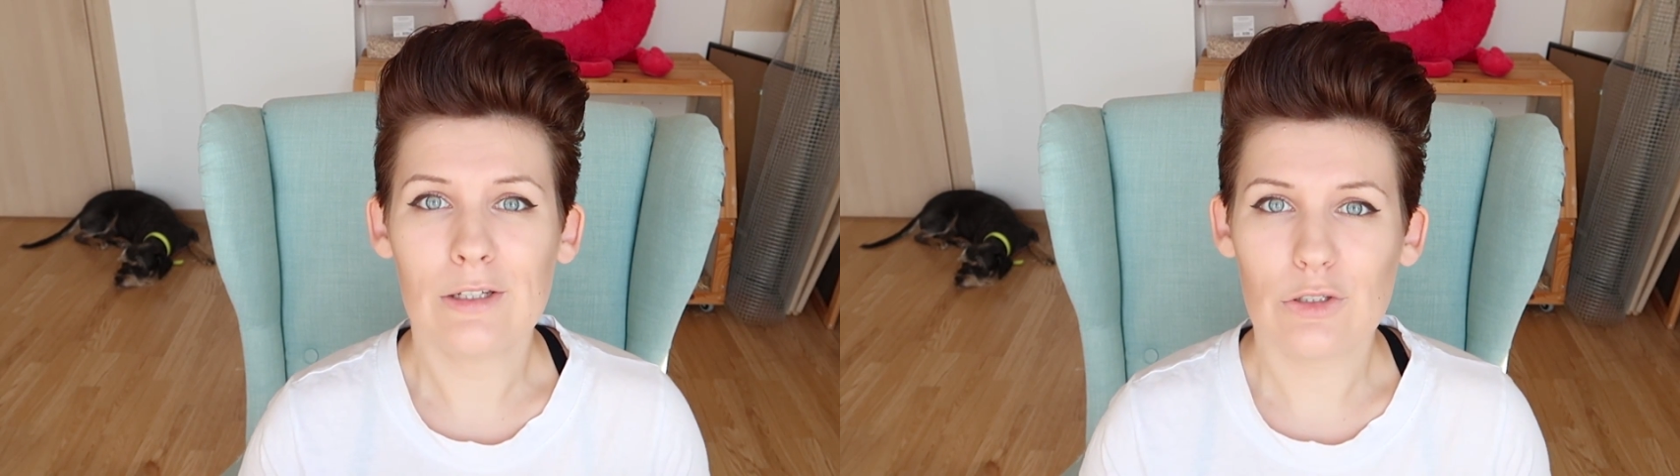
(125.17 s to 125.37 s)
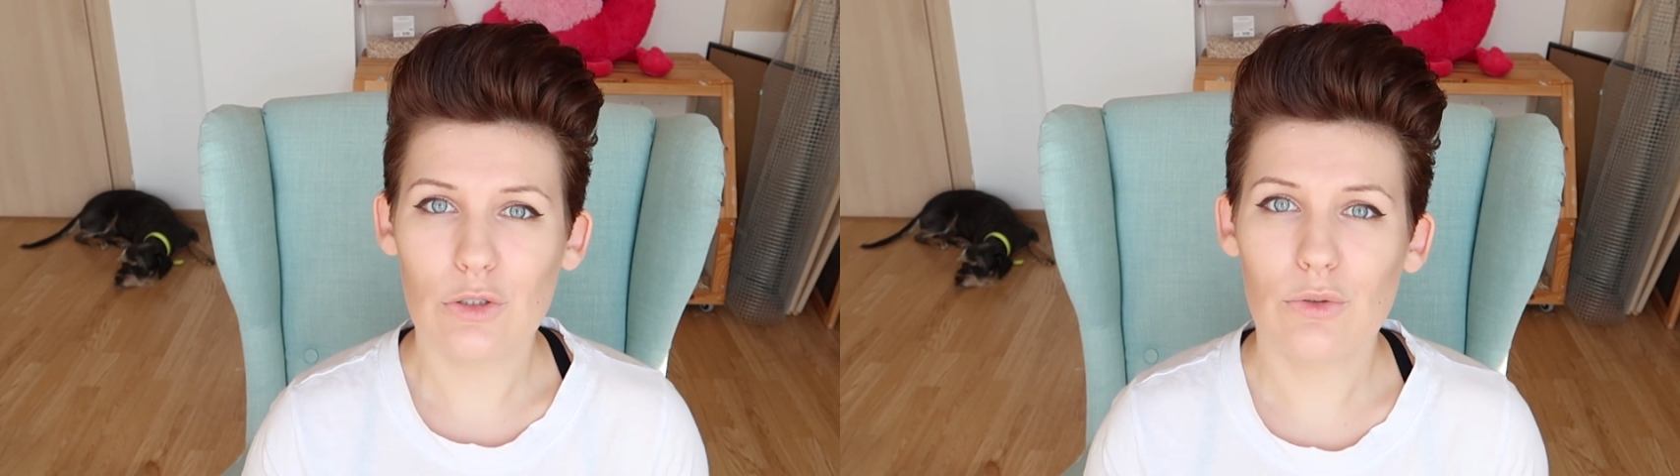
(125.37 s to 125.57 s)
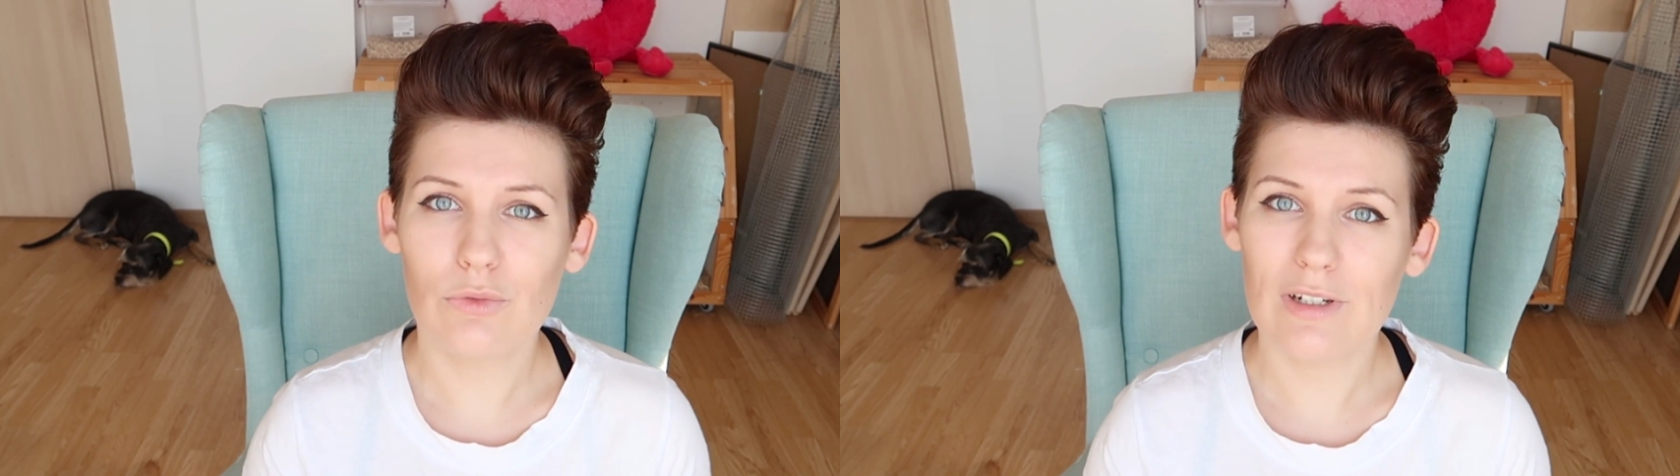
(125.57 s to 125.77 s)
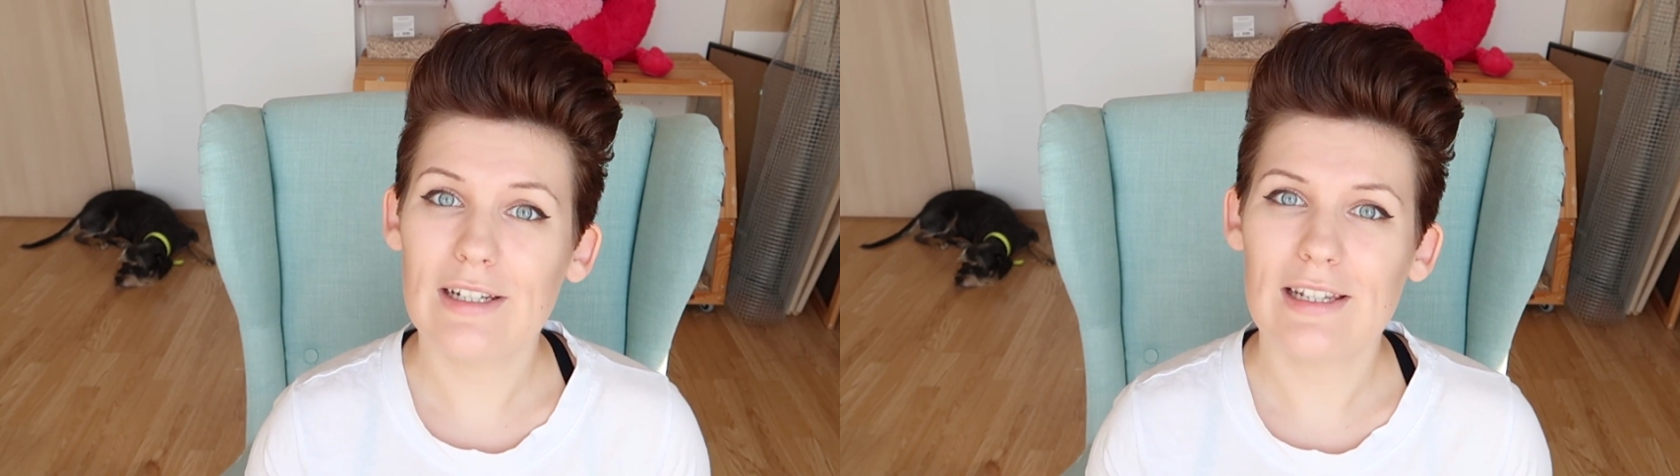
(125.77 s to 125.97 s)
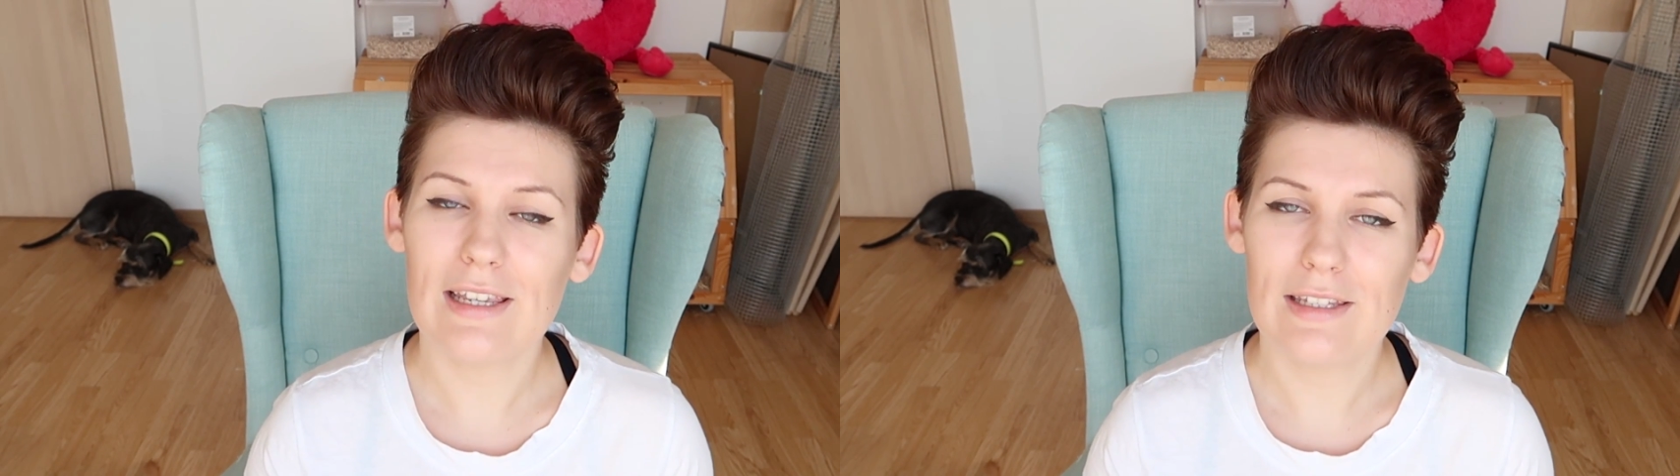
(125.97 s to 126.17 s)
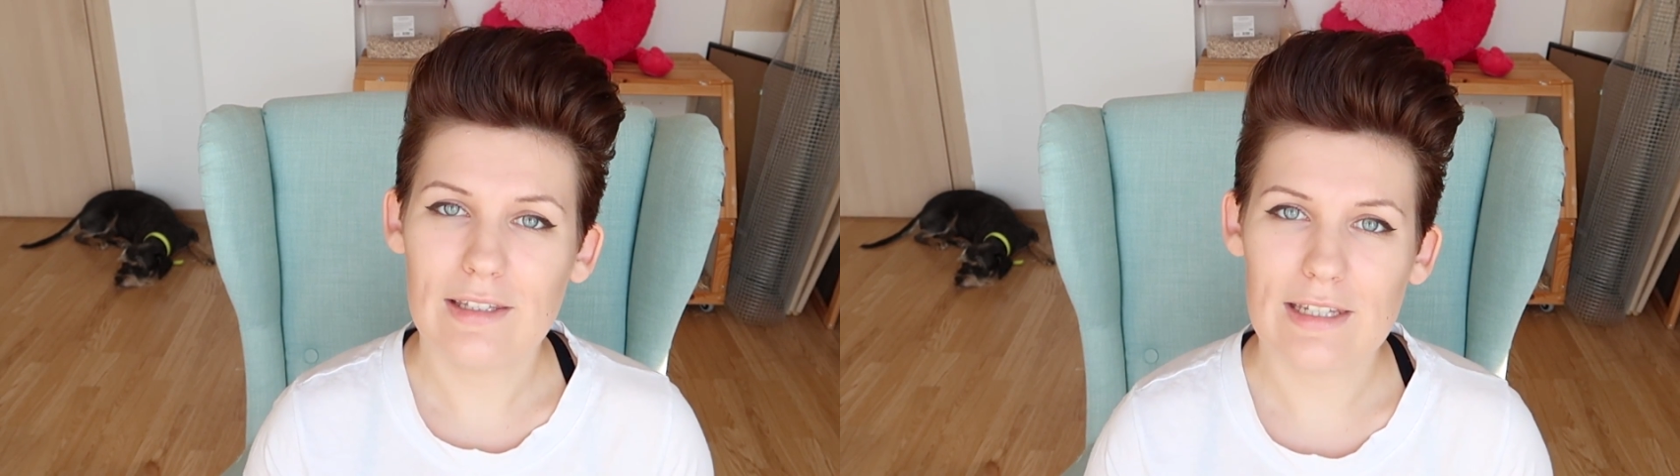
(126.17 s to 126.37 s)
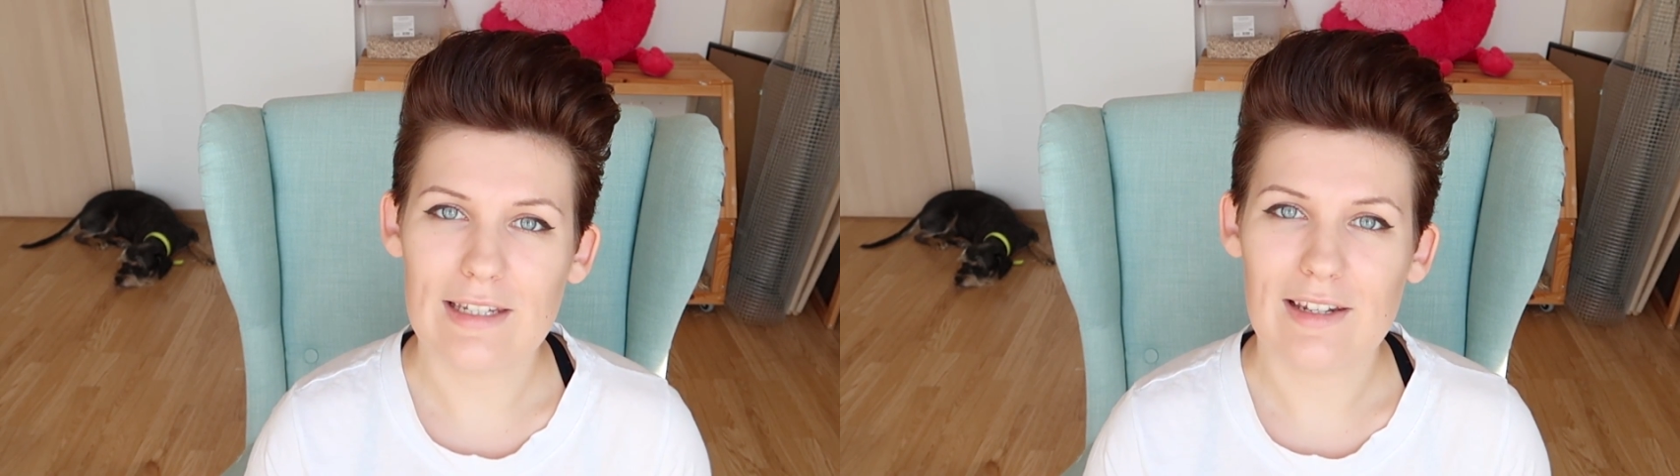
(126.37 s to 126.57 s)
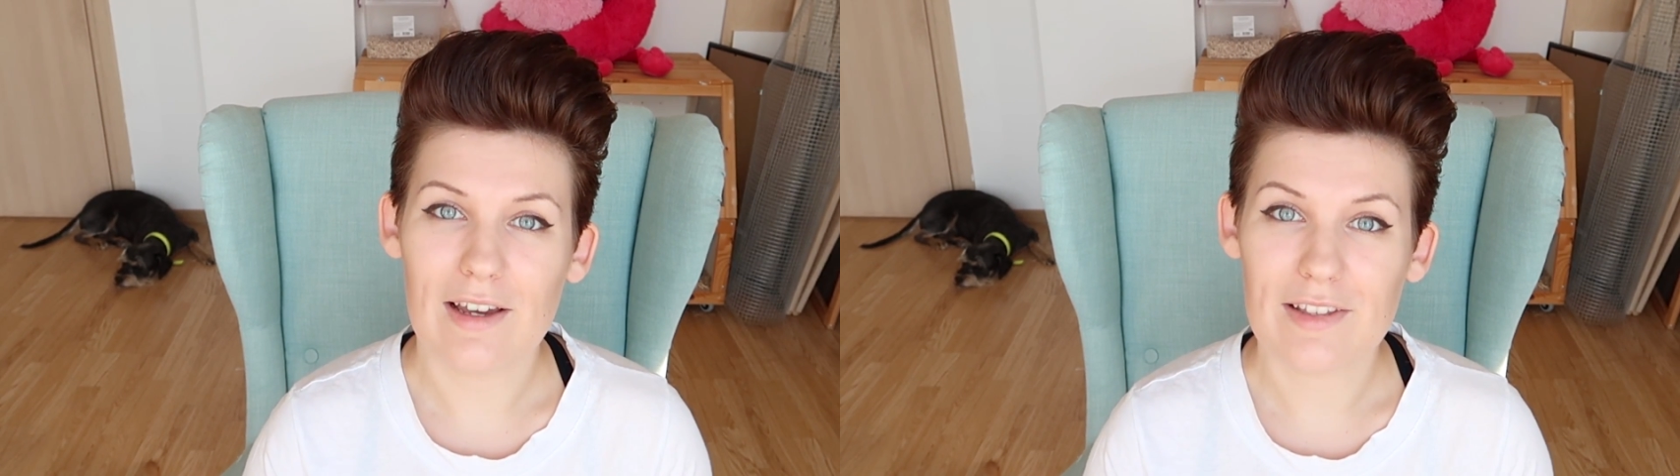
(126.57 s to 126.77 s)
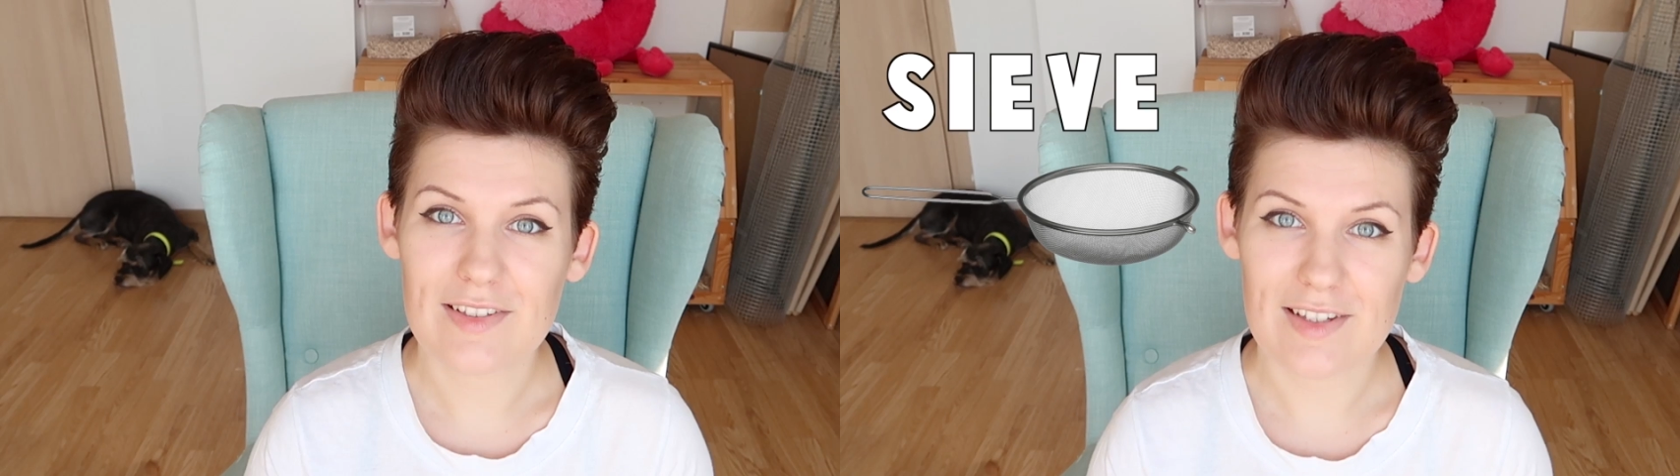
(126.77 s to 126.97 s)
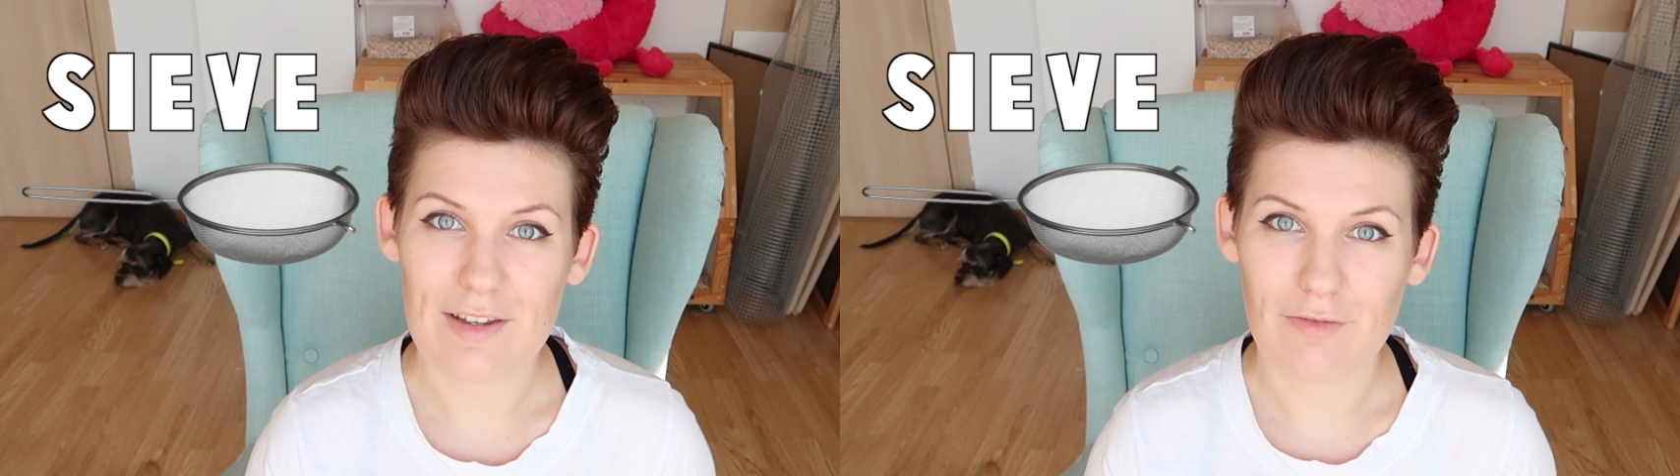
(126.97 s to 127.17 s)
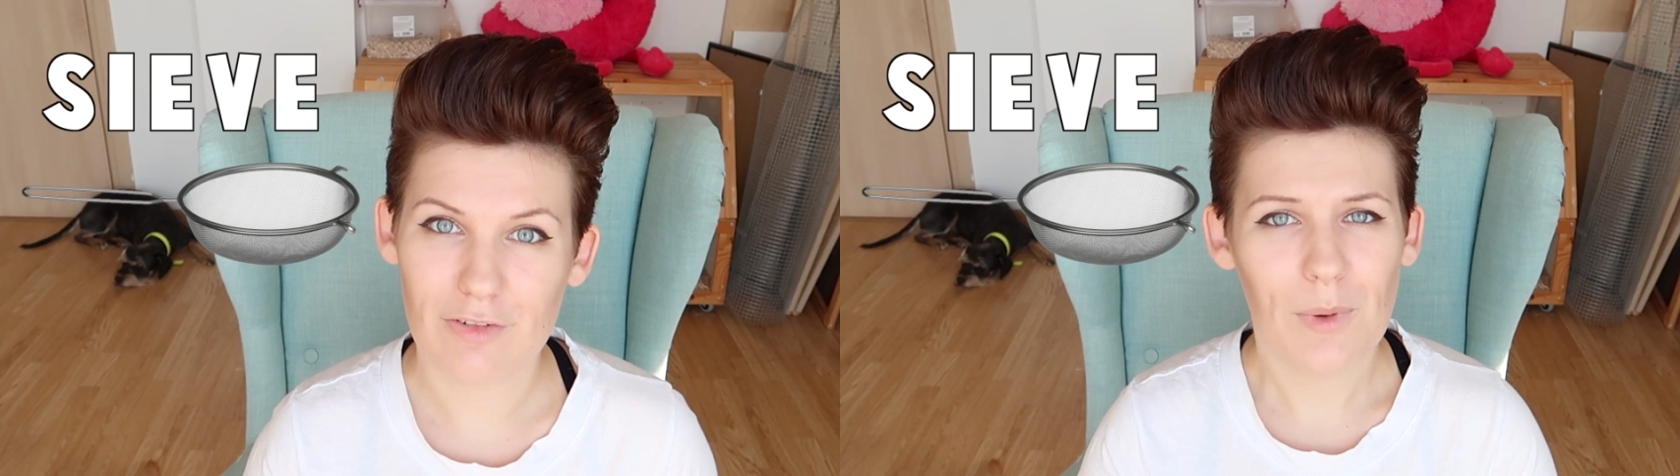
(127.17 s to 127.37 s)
you really need a sieve.